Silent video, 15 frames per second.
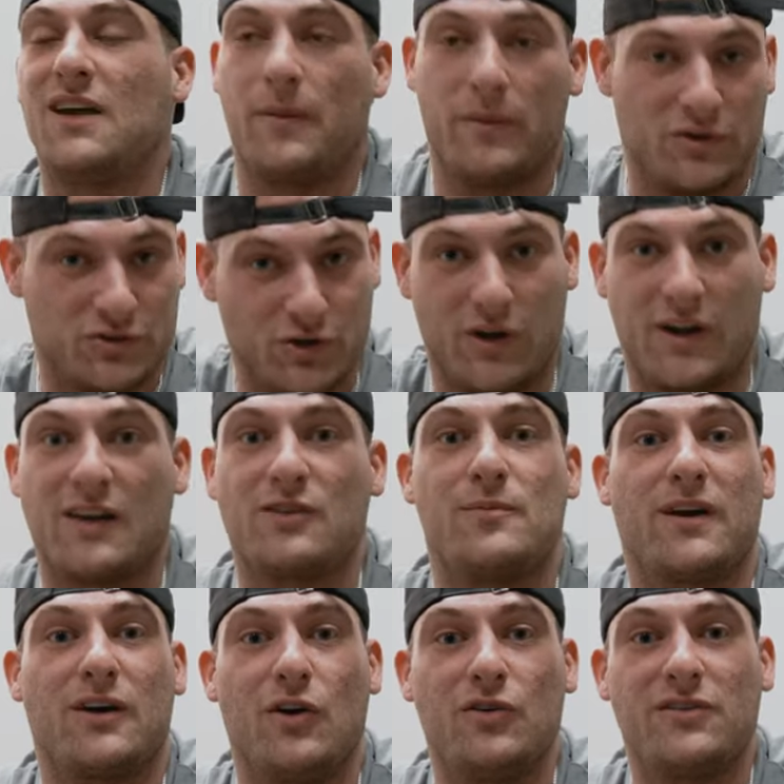I'm going to show you guys
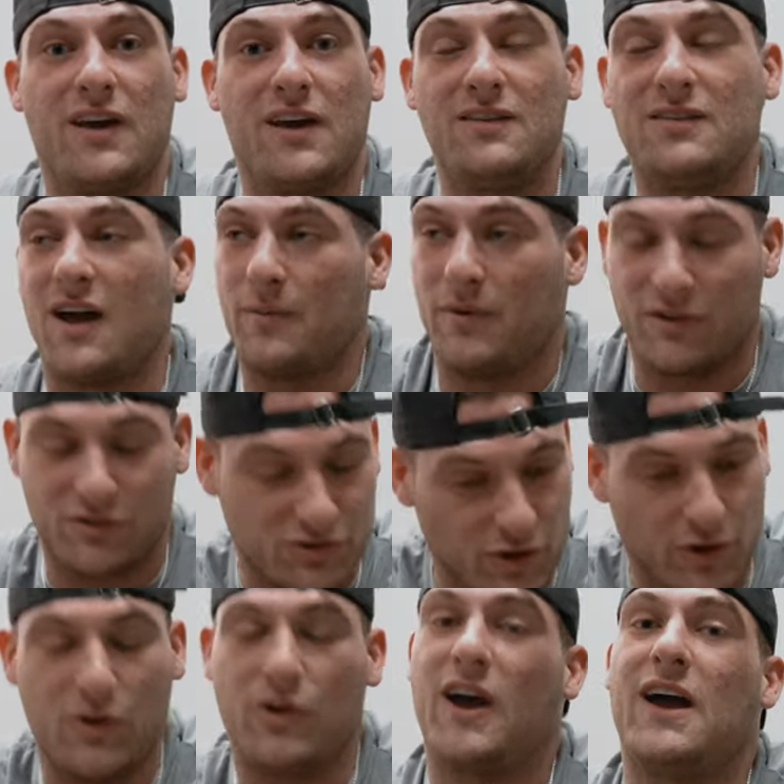what my coach says. I'm going to
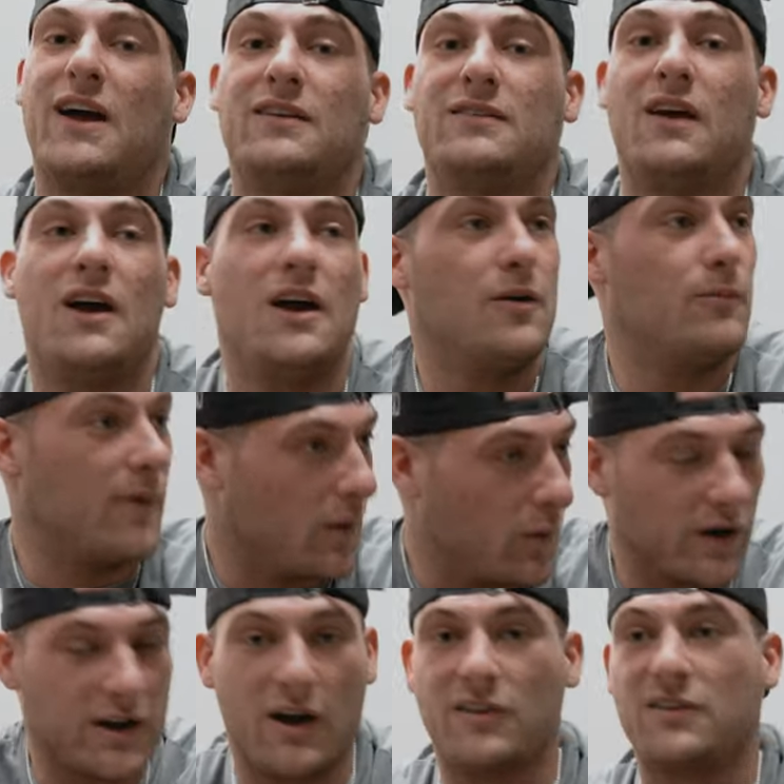show you guys my
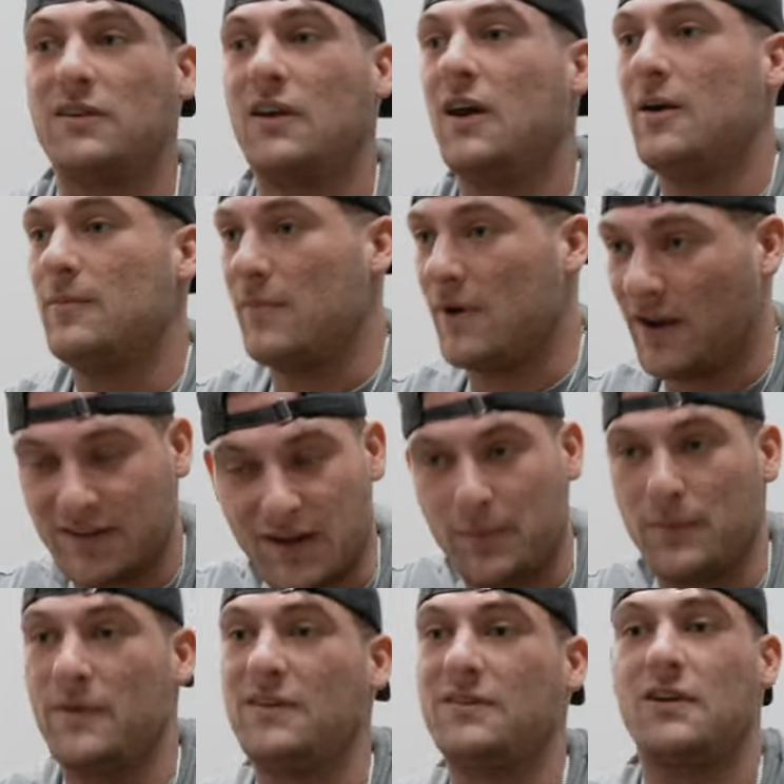workouts, my
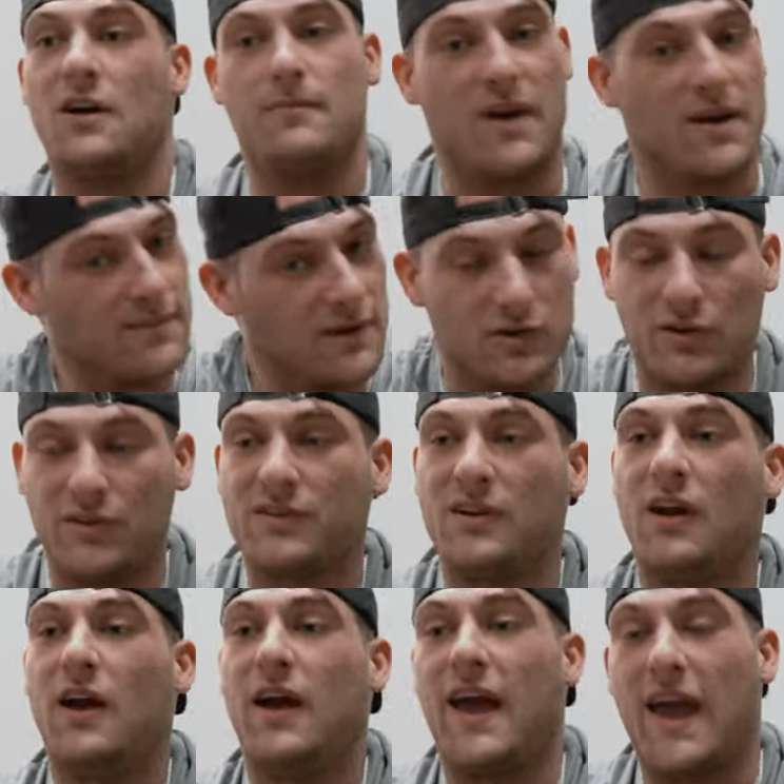supplements, my meals,
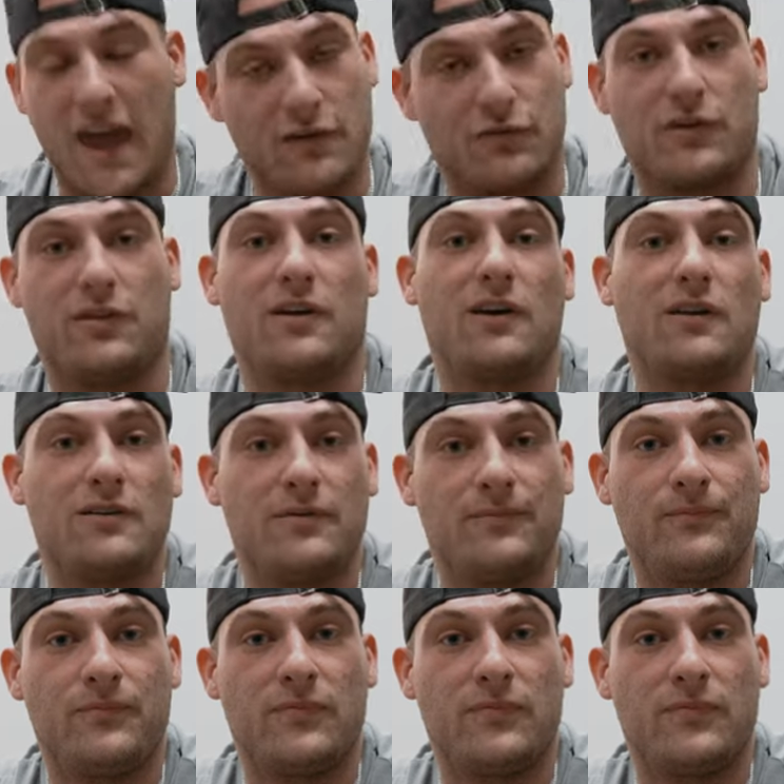everything.